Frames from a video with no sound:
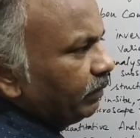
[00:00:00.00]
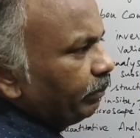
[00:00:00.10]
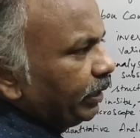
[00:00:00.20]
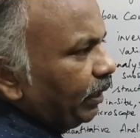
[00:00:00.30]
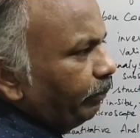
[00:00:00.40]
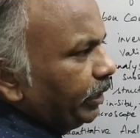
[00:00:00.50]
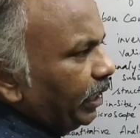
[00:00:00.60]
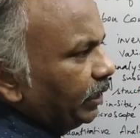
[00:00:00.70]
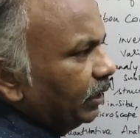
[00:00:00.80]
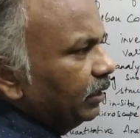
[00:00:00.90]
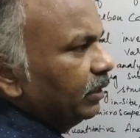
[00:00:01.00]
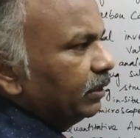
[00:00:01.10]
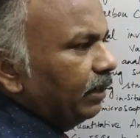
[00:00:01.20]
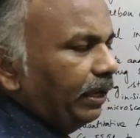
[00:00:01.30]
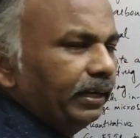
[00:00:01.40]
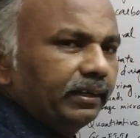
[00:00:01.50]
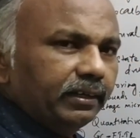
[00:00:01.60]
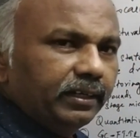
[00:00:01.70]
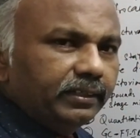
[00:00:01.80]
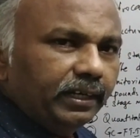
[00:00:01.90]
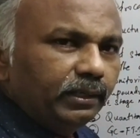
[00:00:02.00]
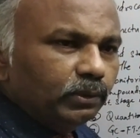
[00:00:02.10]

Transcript: will be coming at 910